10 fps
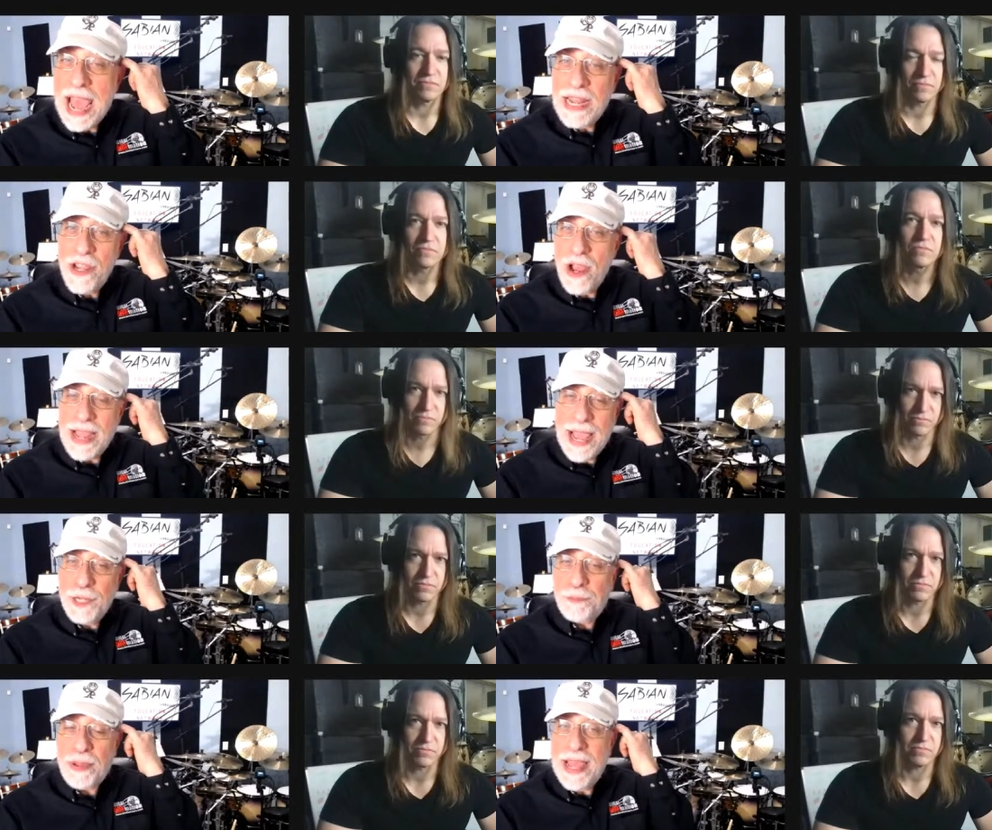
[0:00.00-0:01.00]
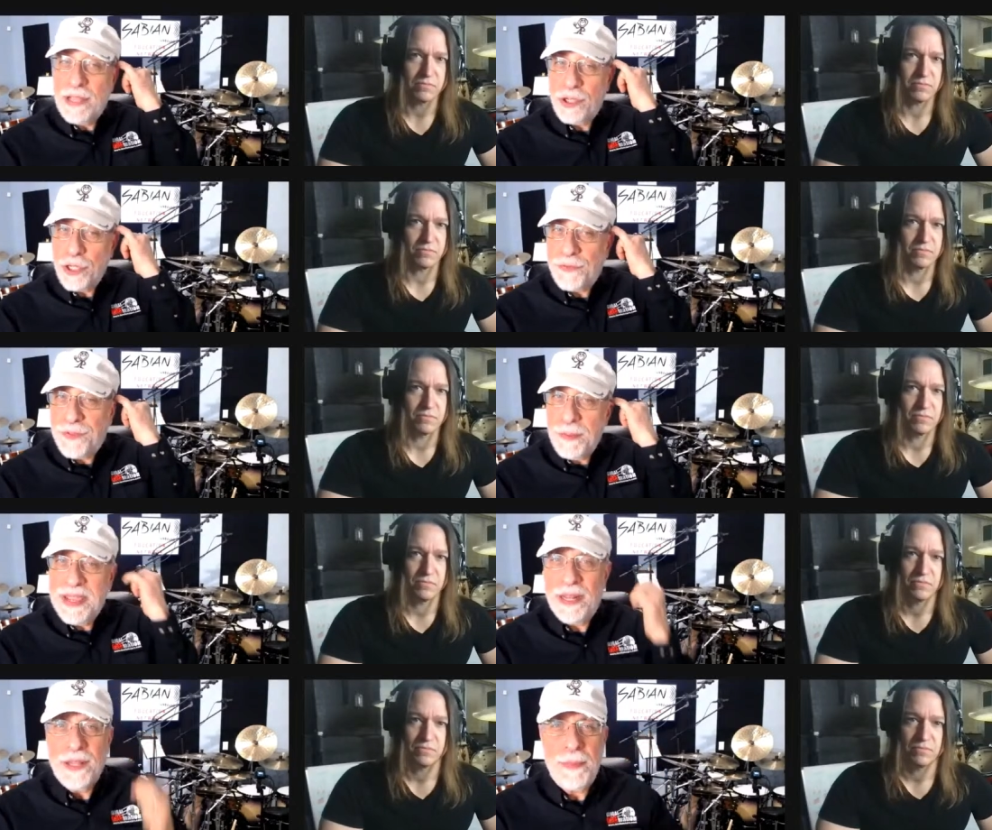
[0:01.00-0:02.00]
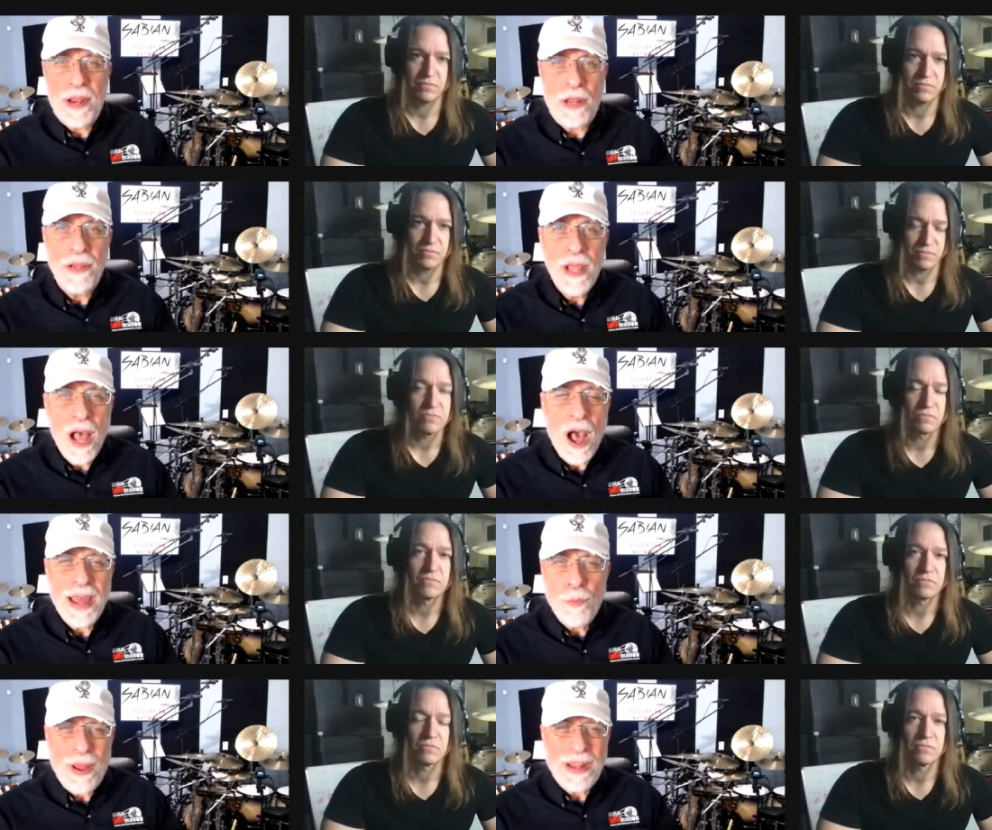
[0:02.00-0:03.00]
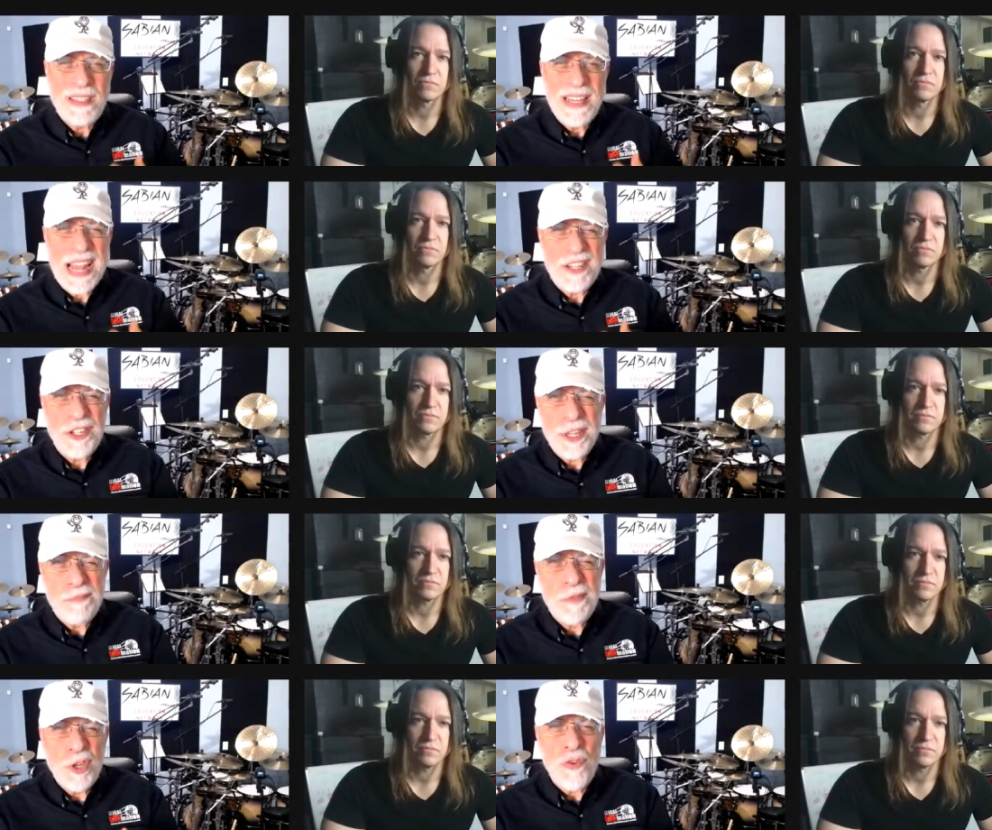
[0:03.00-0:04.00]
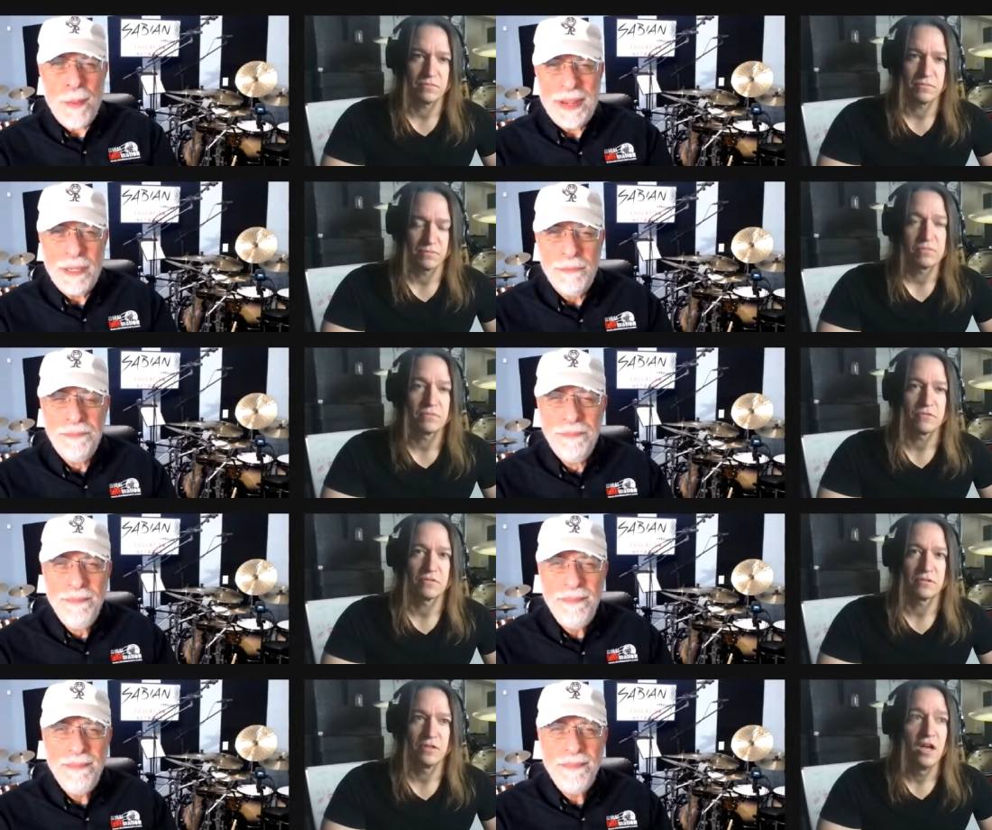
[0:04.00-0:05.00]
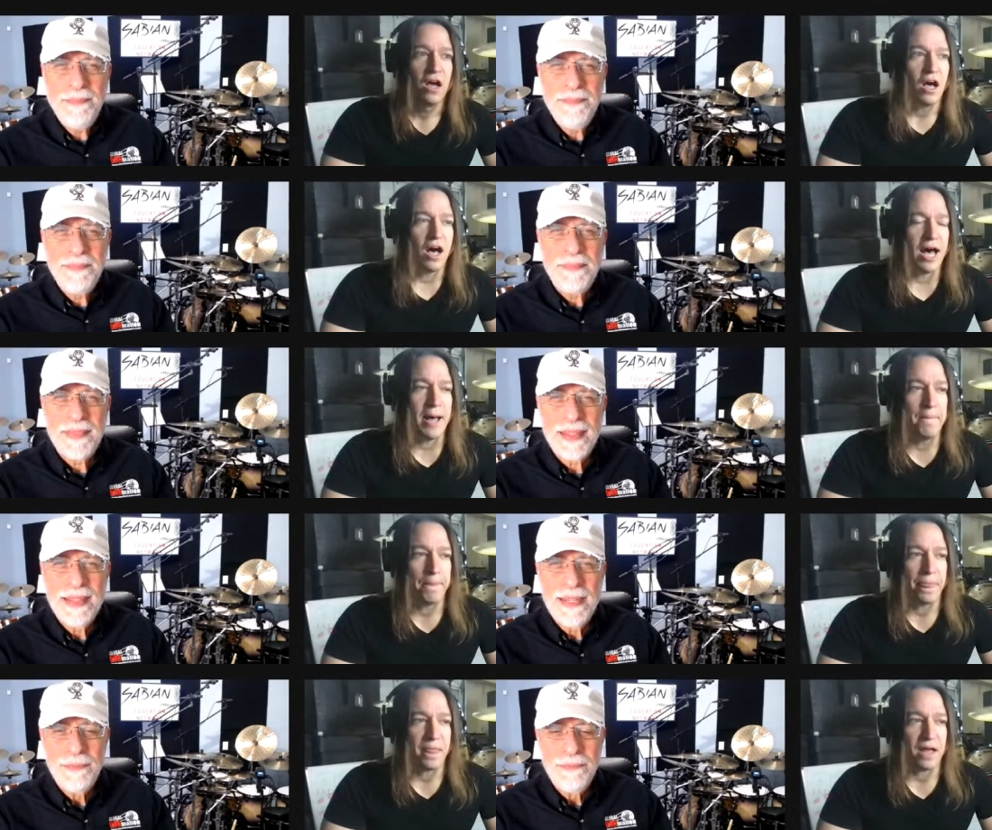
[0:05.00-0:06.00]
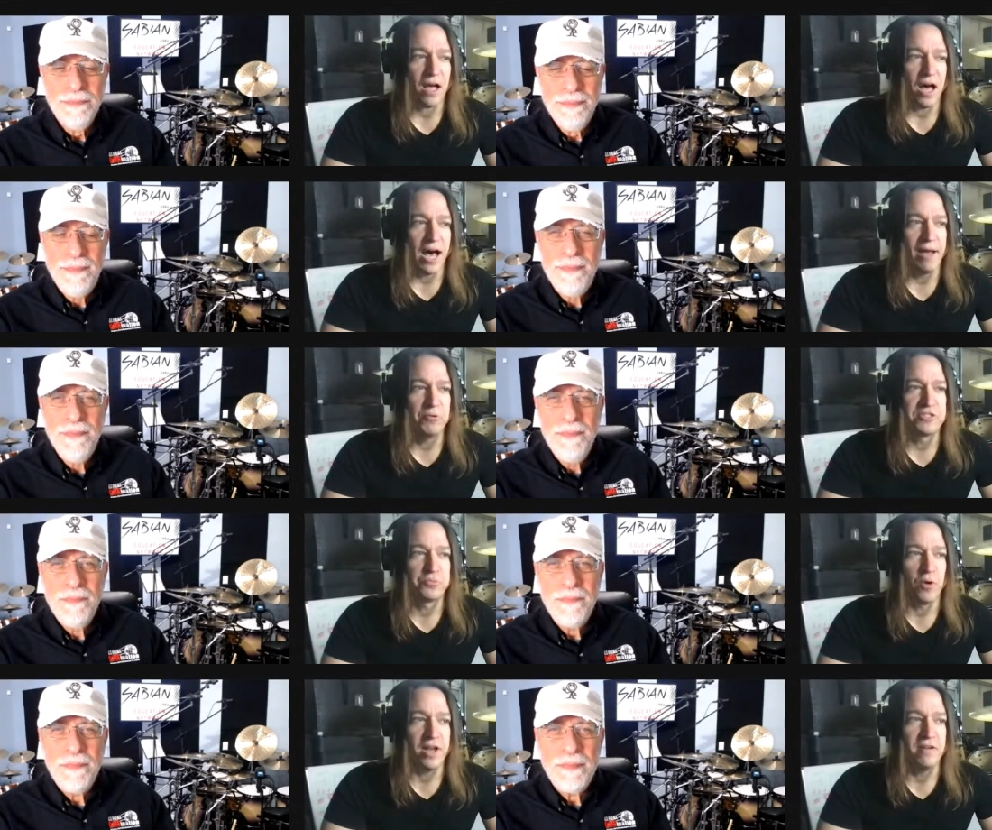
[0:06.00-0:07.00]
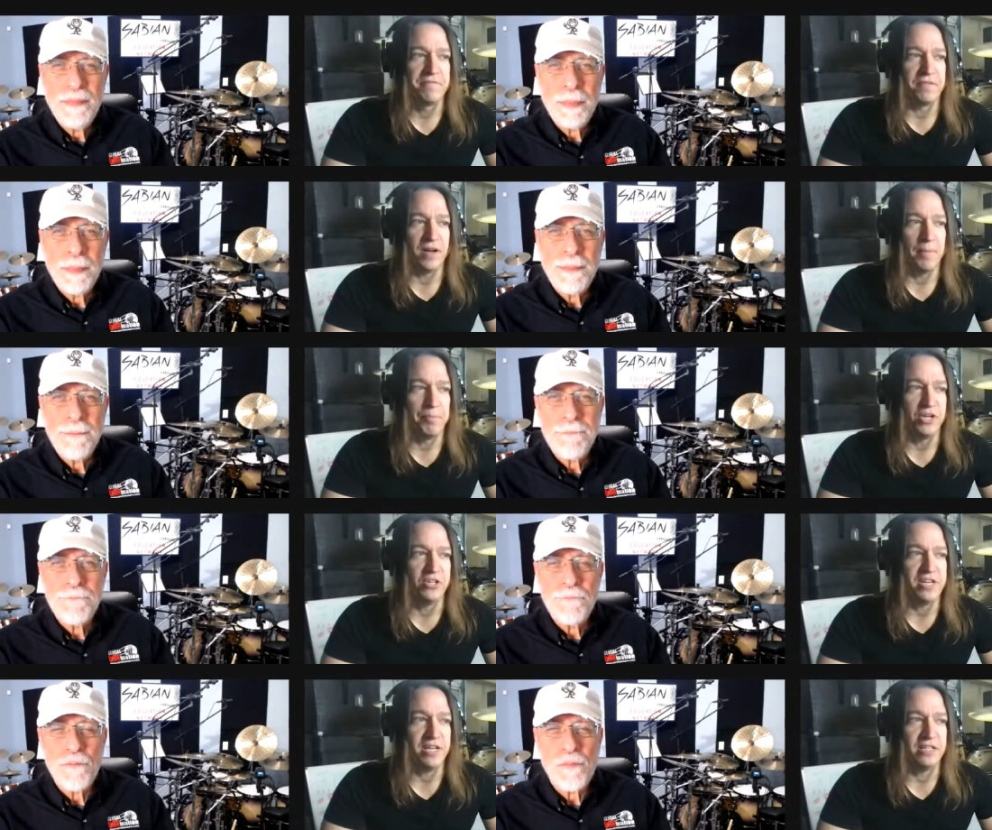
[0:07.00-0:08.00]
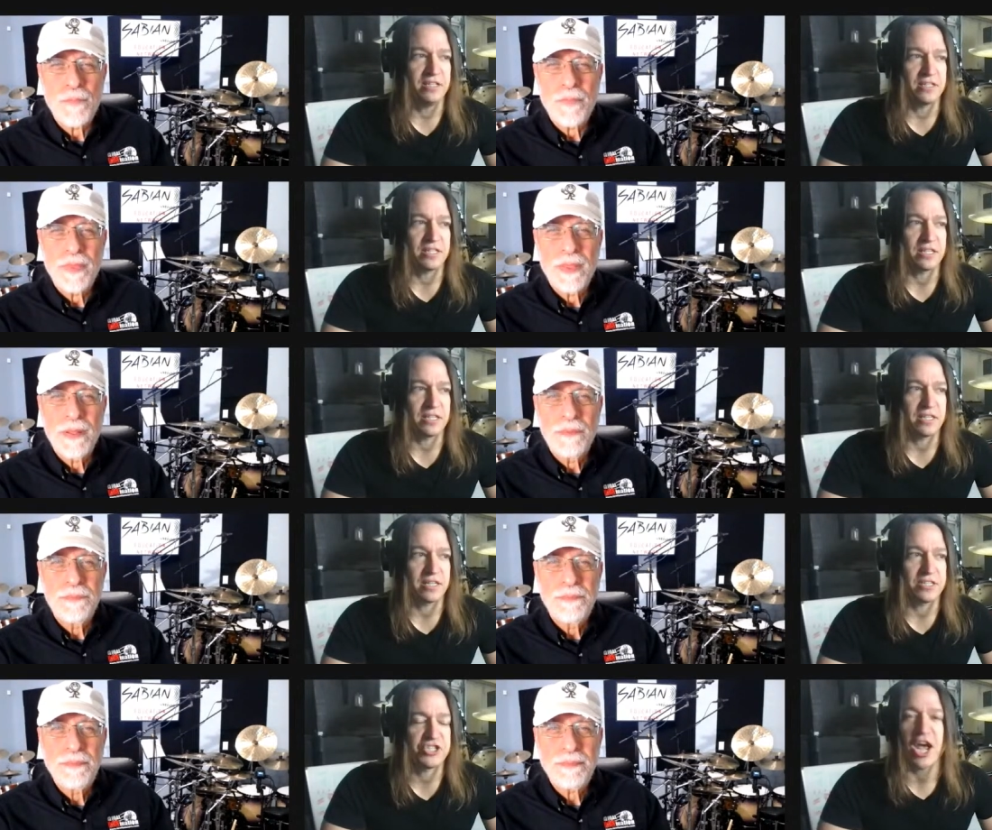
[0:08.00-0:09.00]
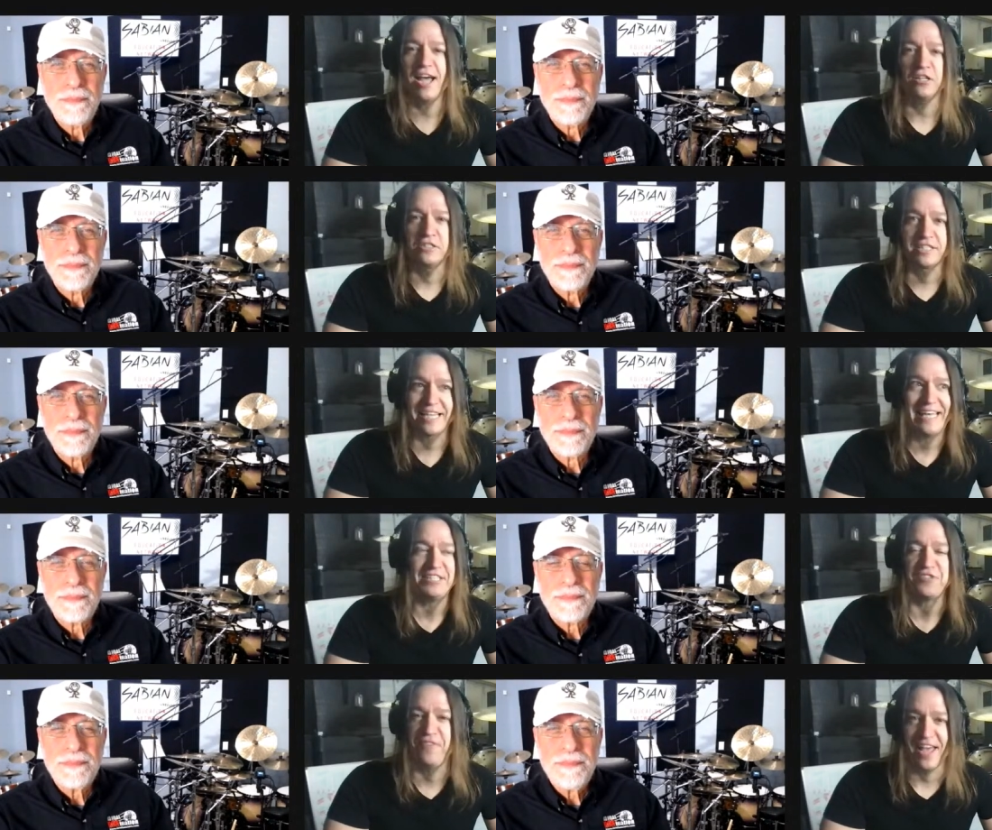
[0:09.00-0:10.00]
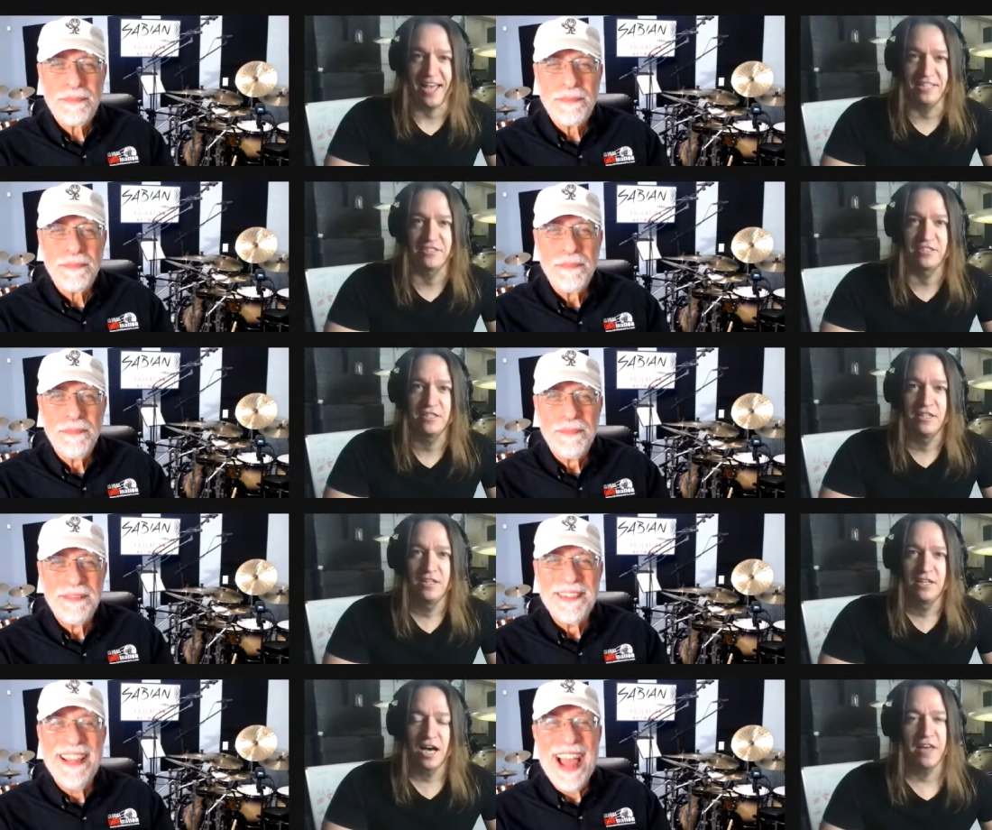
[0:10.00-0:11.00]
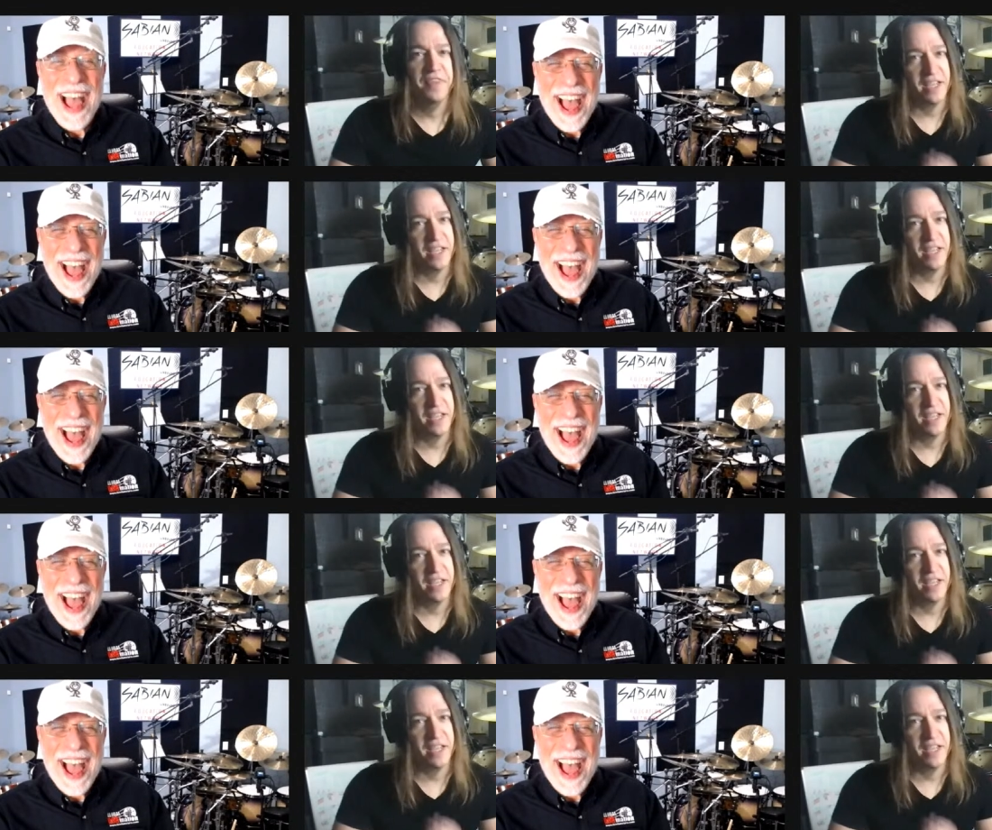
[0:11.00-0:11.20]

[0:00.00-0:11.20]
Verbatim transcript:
Speaker 1: at a young age playing, so just fill me in a little bit on on what connected you to drumming.
Speaker 2: Um, I was one of a billion child Kiss fans. I